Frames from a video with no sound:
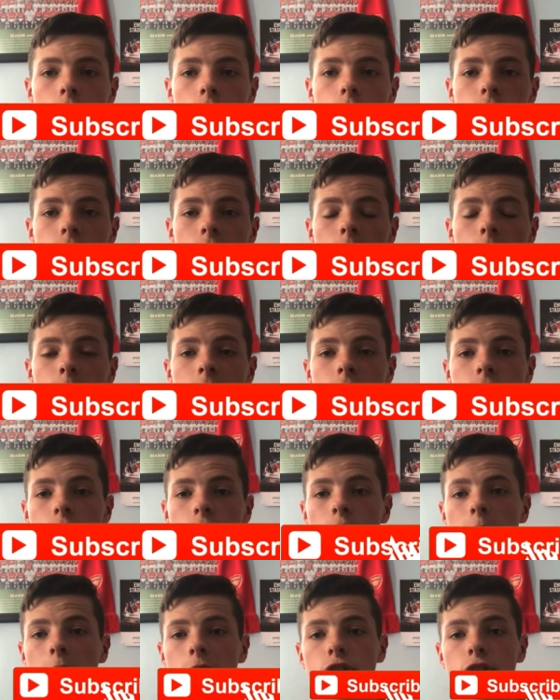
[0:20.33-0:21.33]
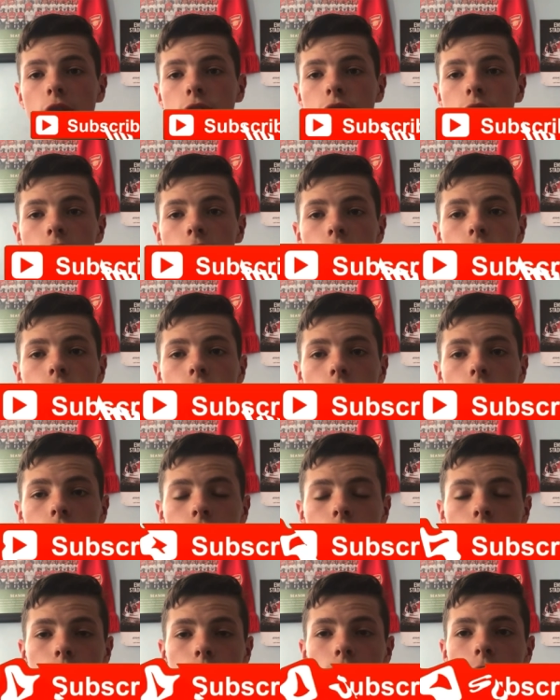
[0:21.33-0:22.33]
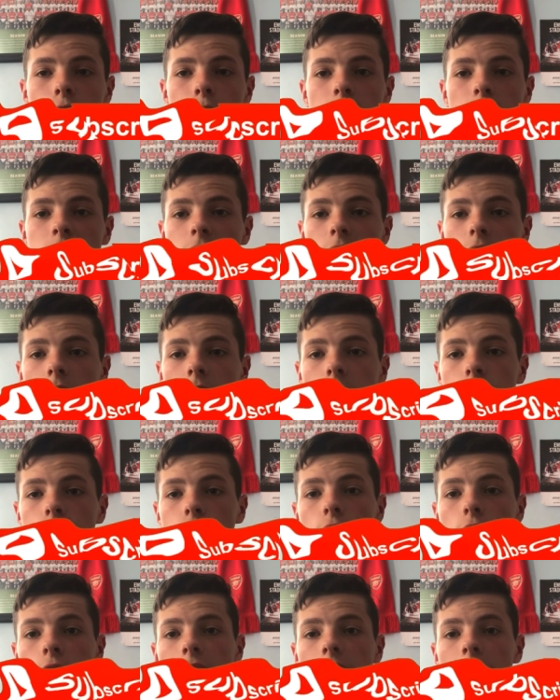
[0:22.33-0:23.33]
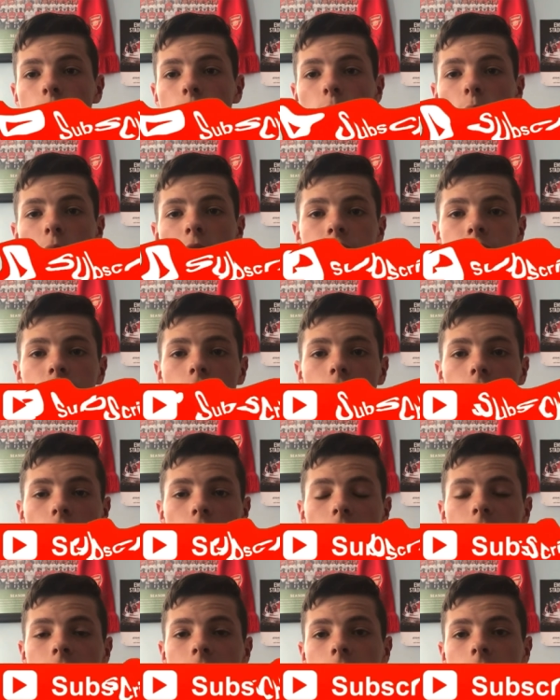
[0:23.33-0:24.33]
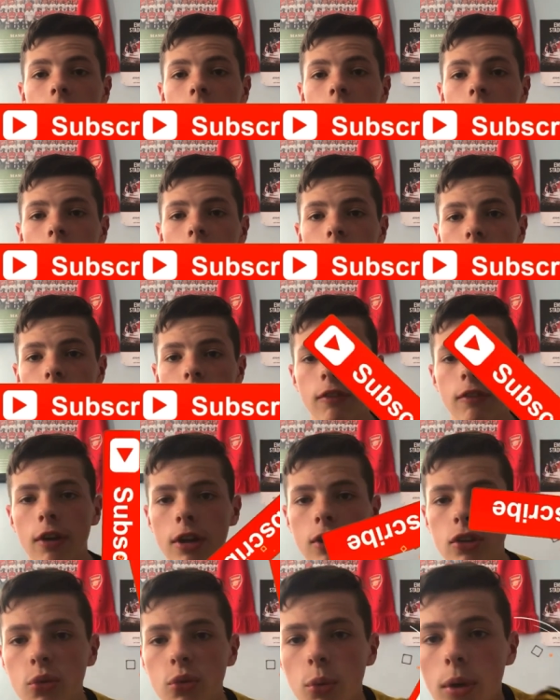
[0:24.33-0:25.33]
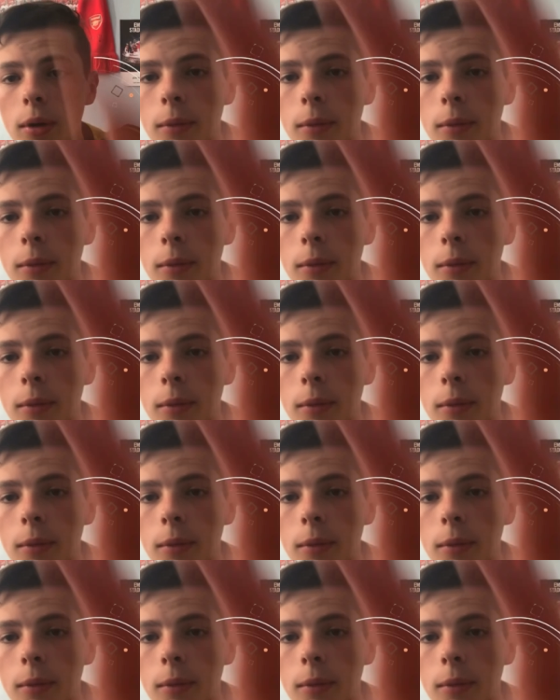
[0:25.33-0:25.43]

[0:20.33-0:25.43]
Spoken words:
Today I'm here to give you my Chelsea vs Arsenal preview but lineup for our game on Wednesday night. Let's get right into it.